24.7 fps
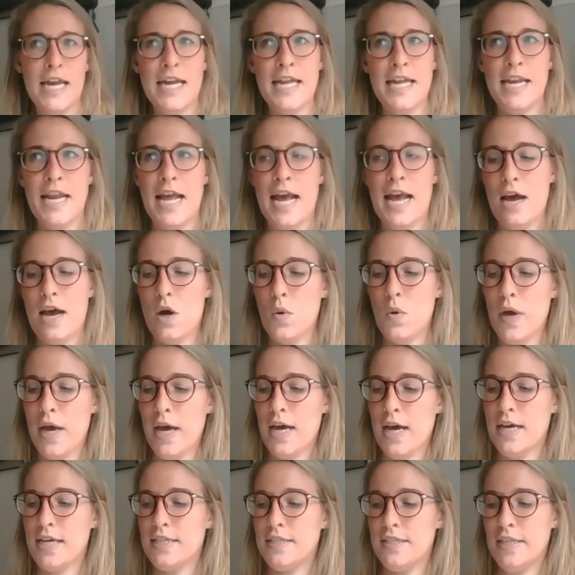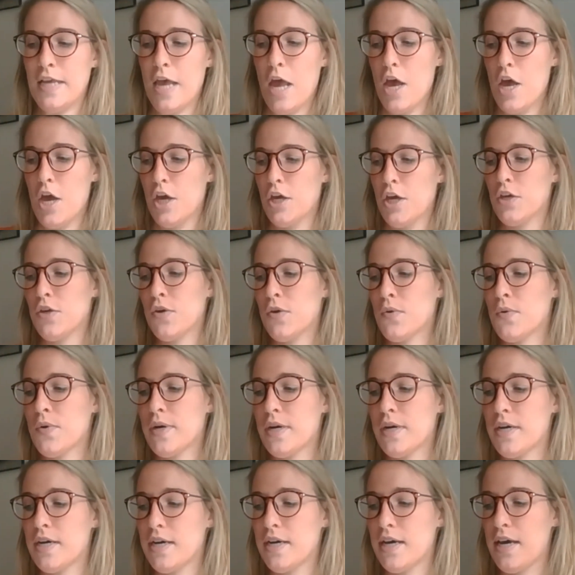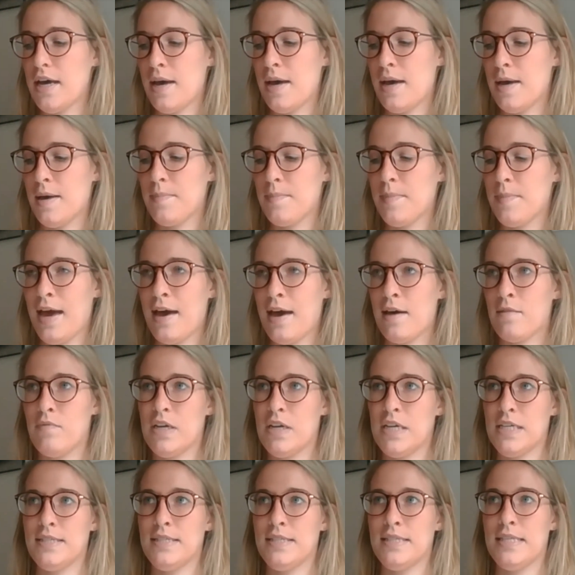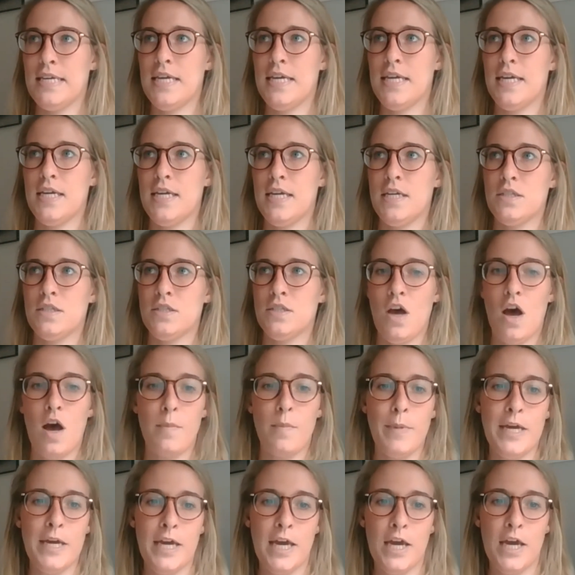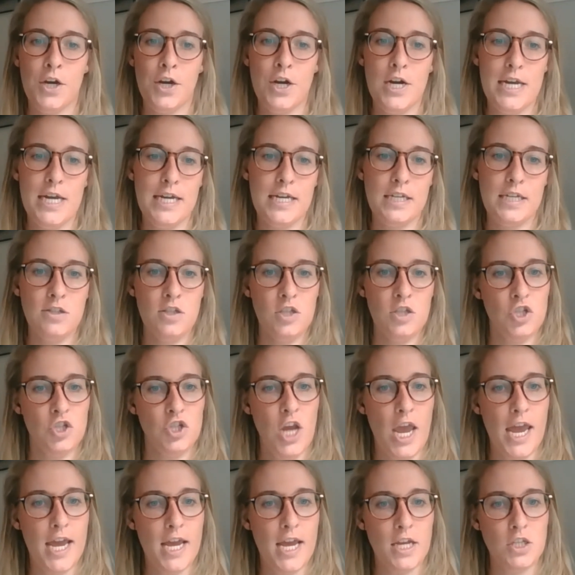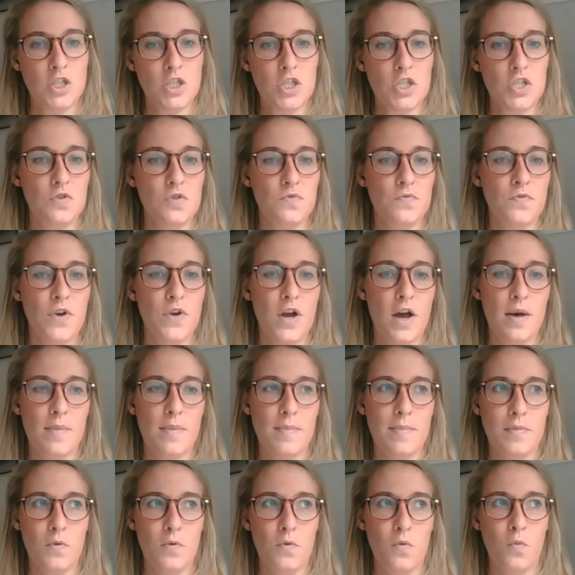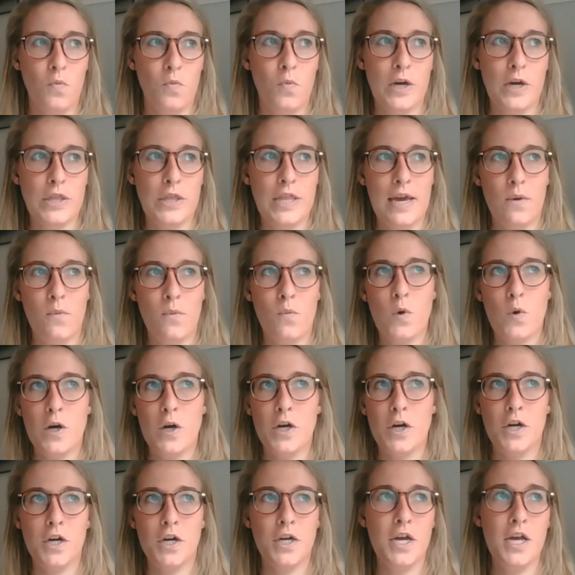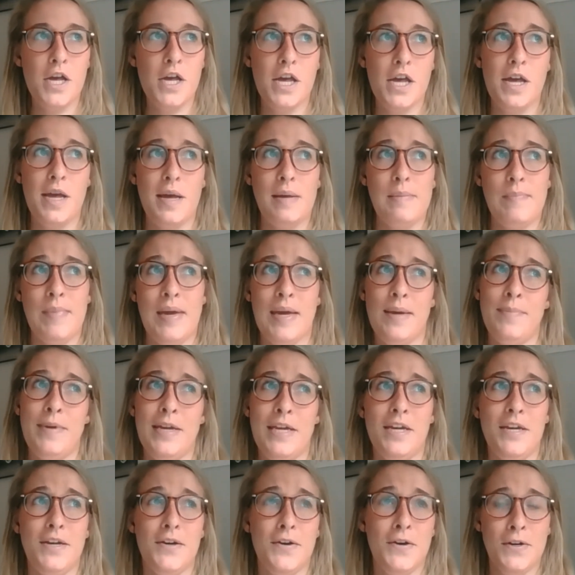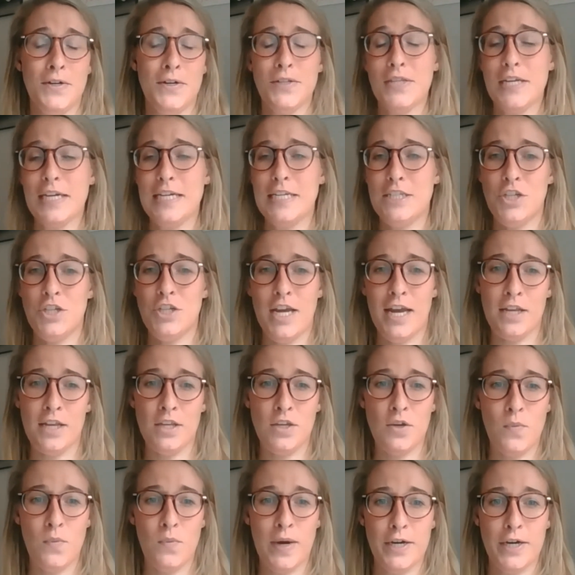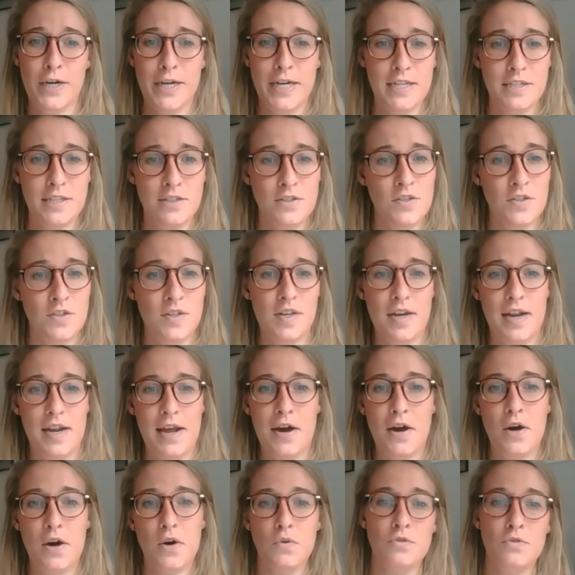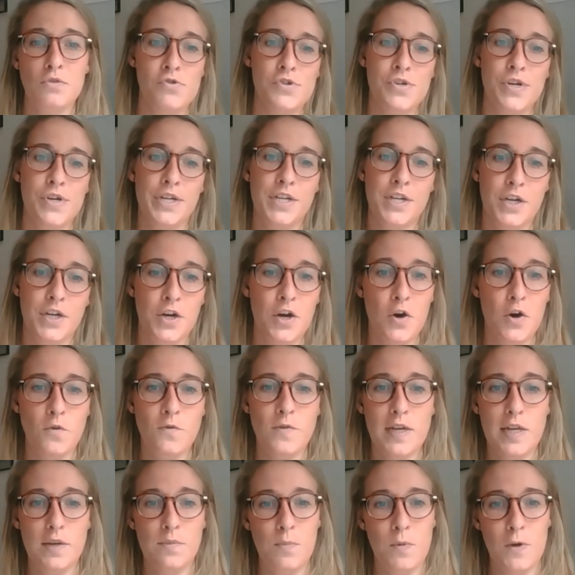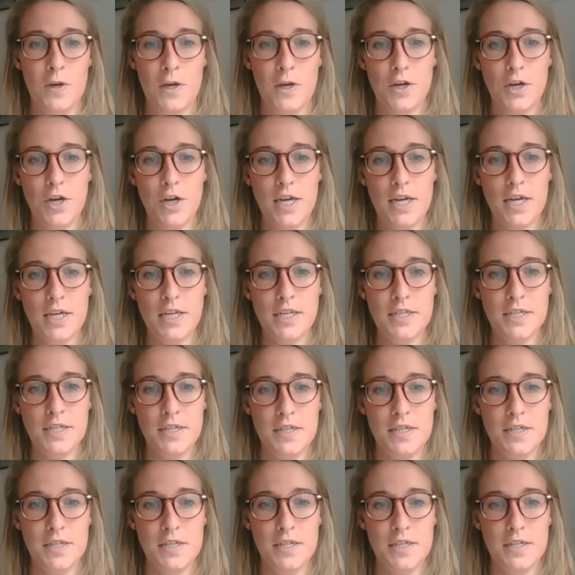And how has your advocacy topic areas changed from where they were maybe early January to now during a COVID period?